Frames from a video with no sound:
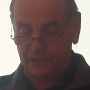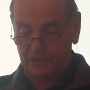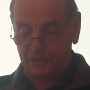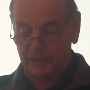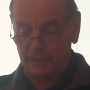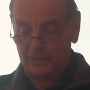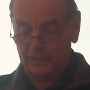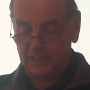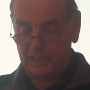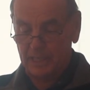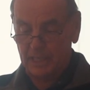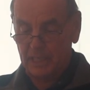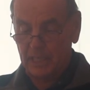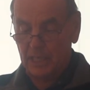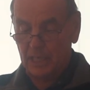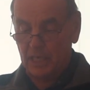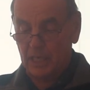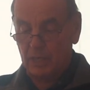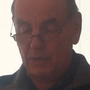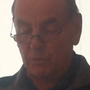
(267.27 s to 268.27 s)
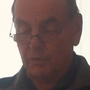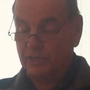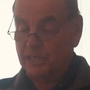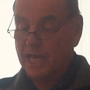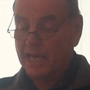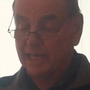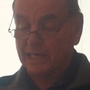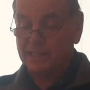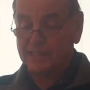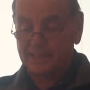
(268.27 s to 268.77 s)
here, were
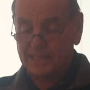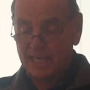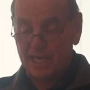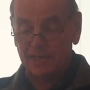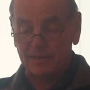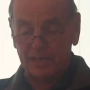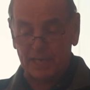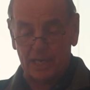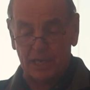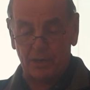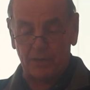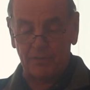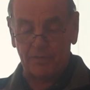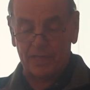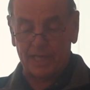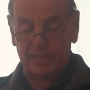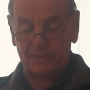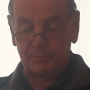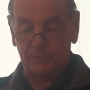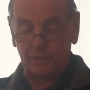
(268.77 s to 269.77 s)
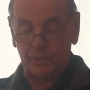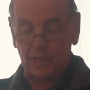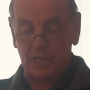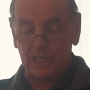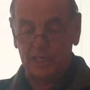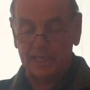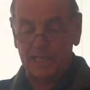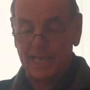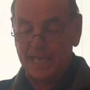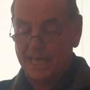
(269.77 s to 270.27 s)
not in sound health and were
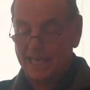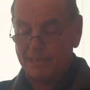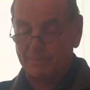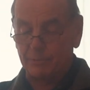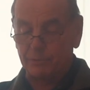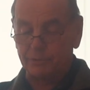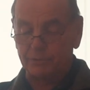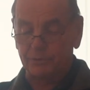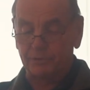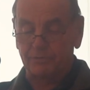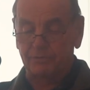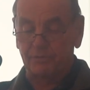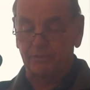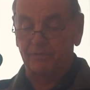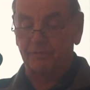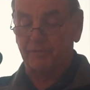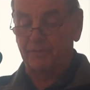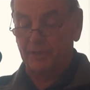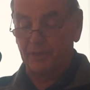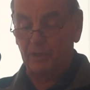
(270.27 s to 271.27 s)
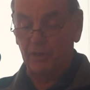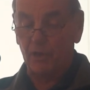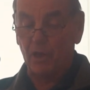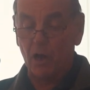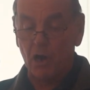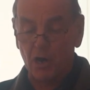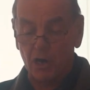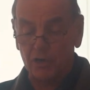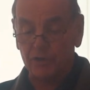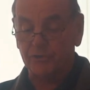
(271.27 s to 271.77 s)
unable to
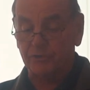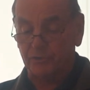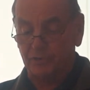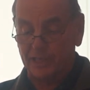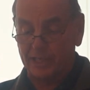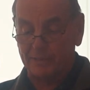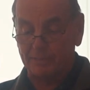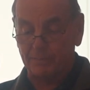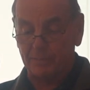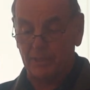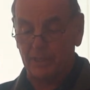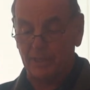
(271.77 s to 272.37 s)
fulfill our dream